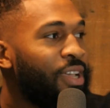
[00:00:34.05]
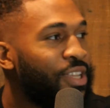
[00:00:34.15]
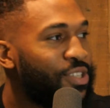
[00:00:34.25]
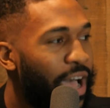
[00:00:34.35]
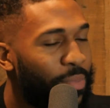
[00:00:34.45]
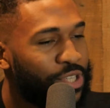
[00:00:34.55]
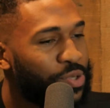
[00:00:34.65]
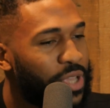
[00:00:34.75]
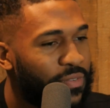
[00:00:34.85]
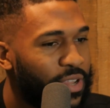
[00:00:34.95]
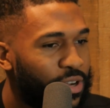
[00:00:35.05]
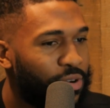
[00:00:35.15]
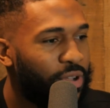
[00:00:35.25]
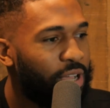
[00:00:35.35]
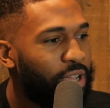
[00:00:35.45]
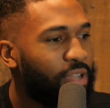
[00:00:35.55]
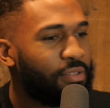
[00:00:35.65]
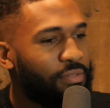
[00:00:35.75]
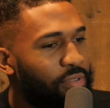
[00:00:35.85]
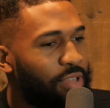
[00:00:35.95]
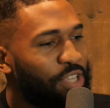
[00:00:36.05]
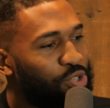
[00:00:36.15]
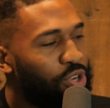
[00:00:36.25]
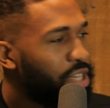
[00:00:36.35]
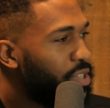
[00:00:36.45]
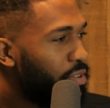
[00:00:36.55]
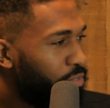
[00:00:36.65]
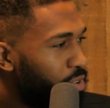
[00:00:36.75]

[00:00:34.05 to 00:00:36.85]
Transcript: So how about you give a little introduction for